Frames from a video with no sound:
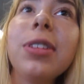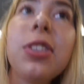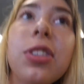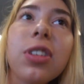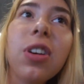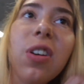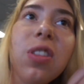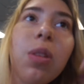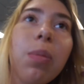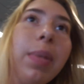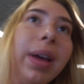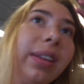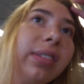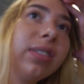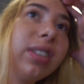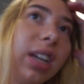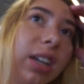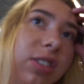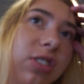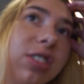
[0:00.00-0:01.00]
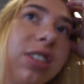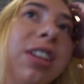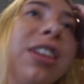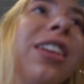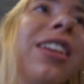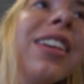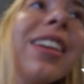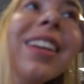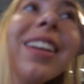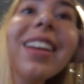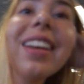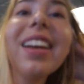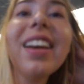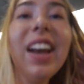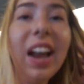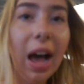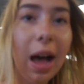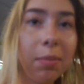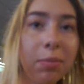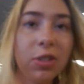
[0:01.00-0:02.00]
we should go in the men's section.
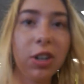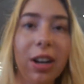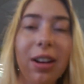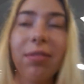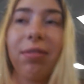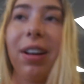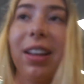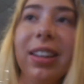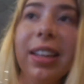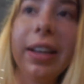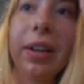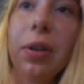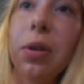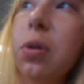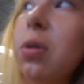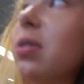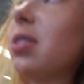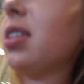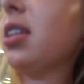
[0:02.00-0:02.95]
I'm trying to find like cool